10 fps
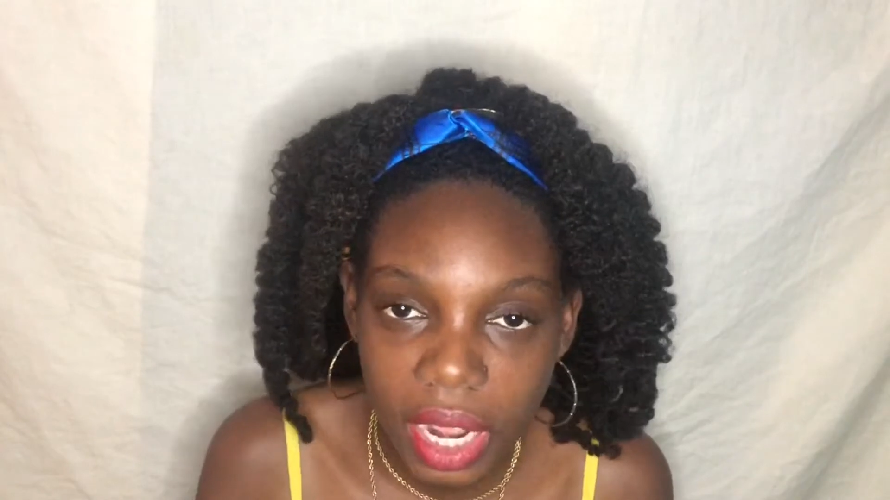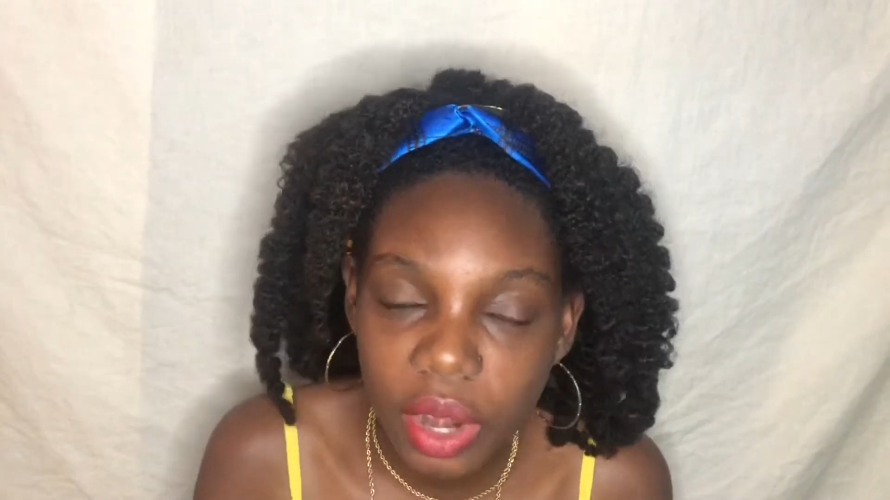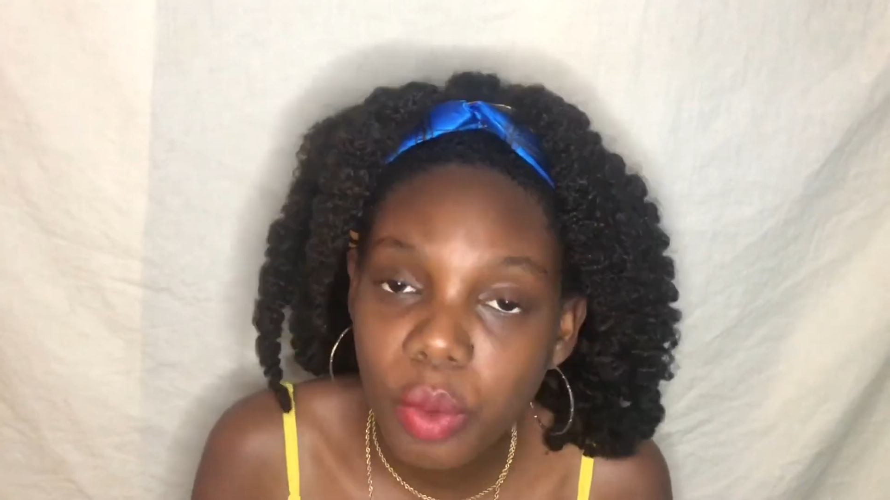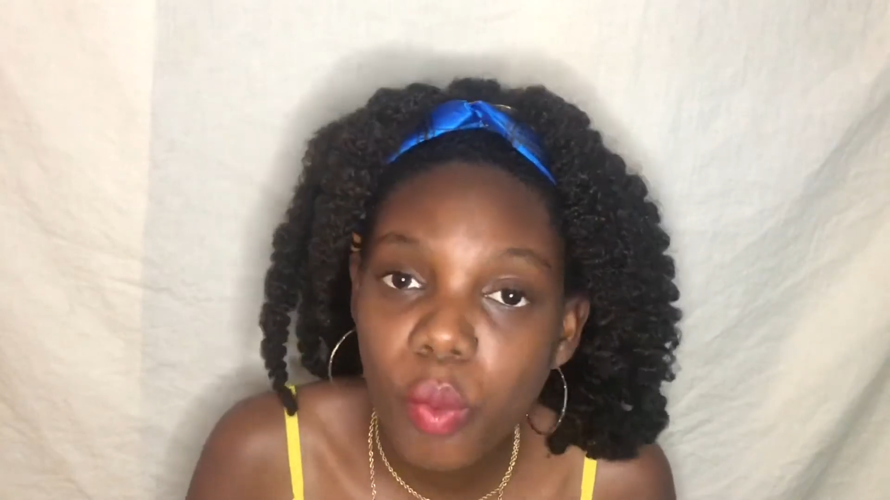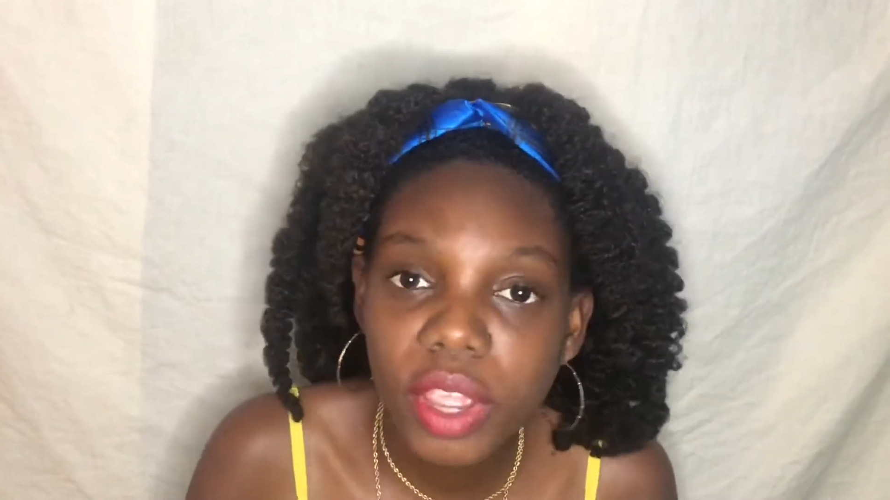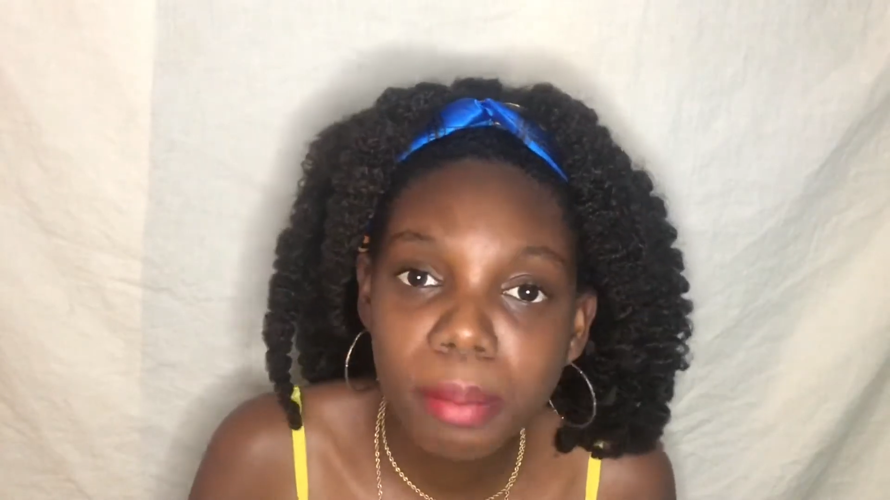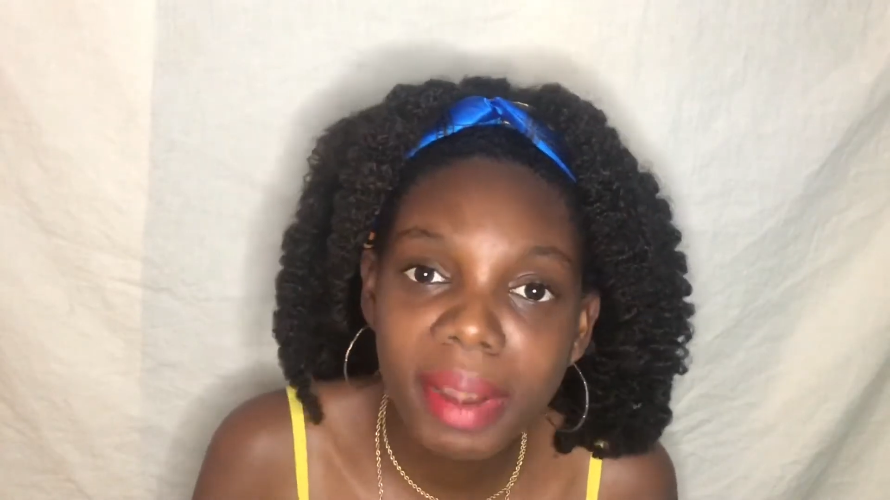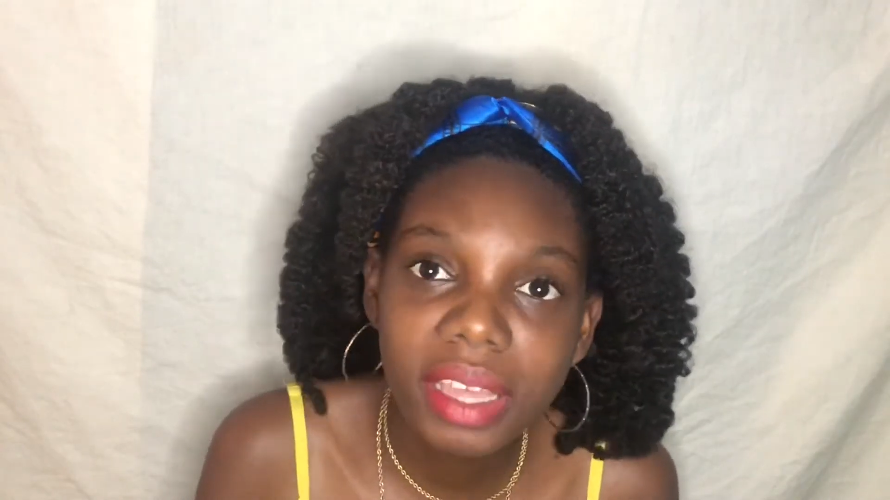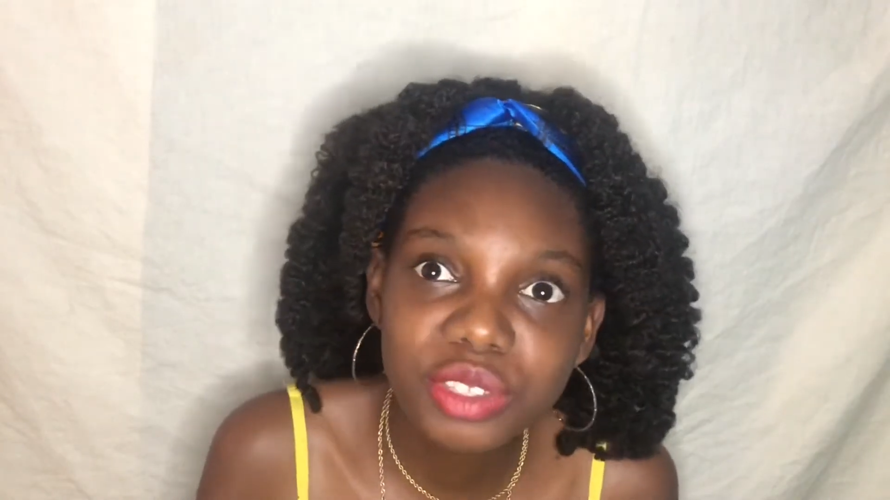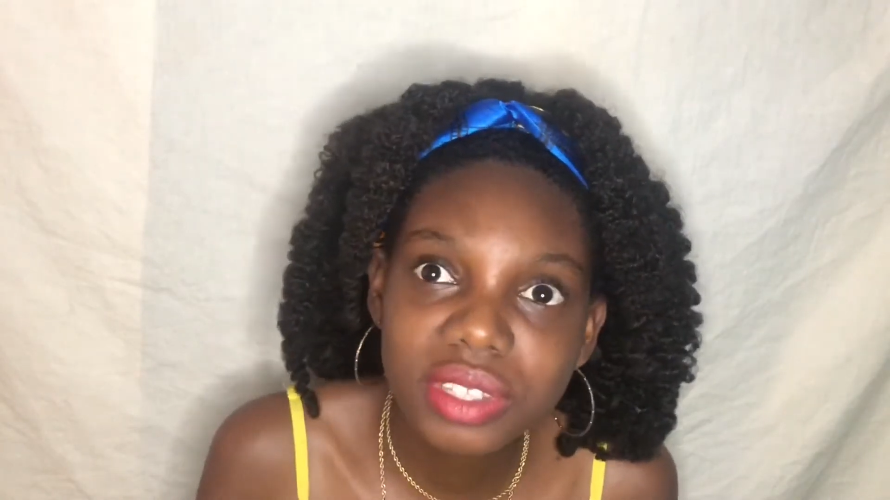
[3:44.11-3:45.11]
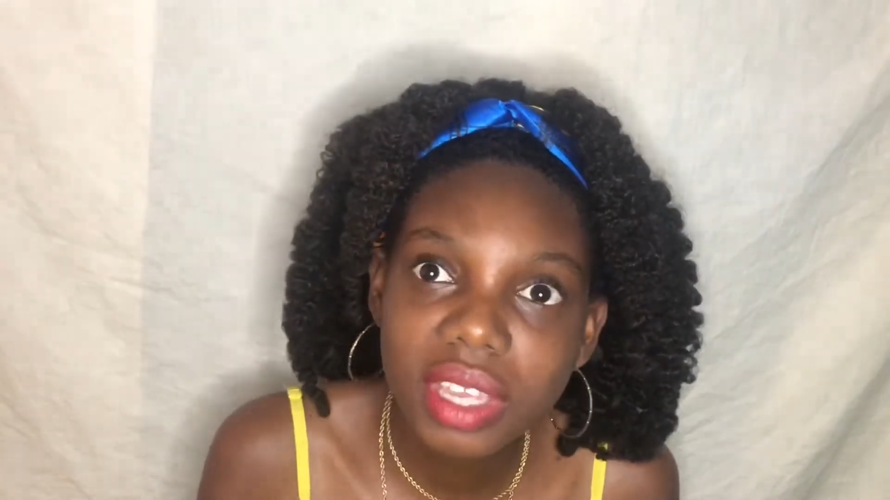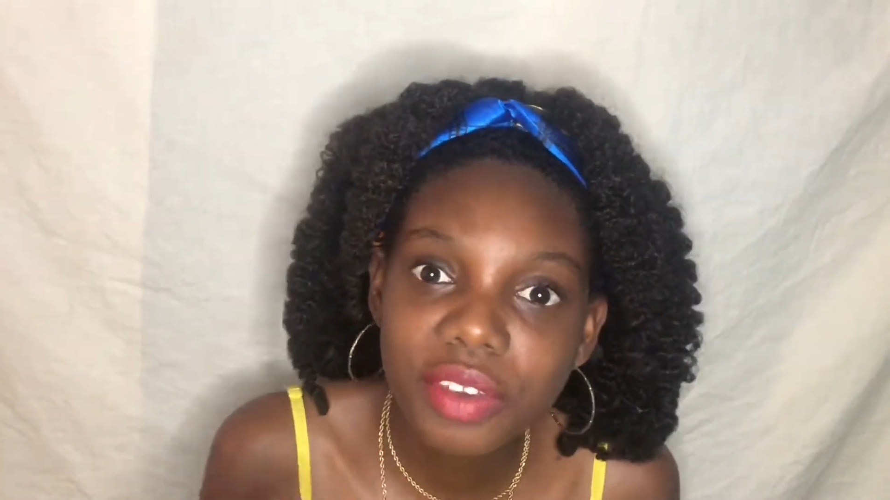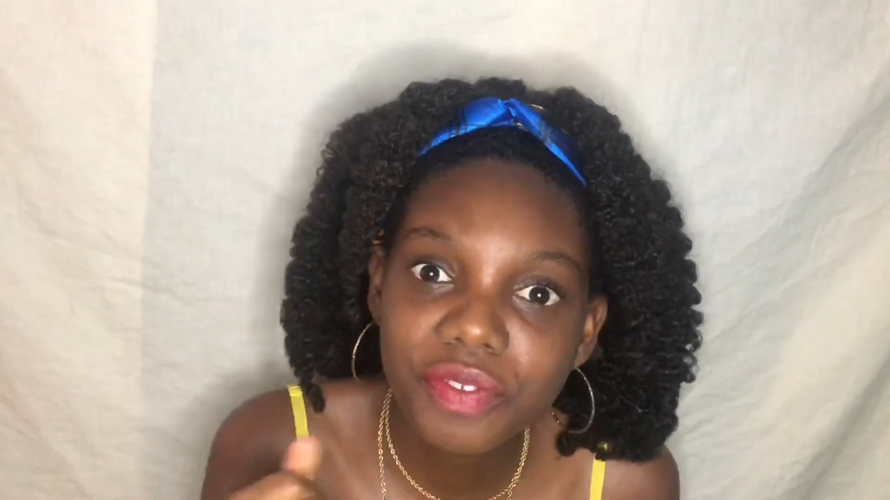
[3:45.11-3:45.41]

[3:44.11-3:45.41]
And then when you manage to say a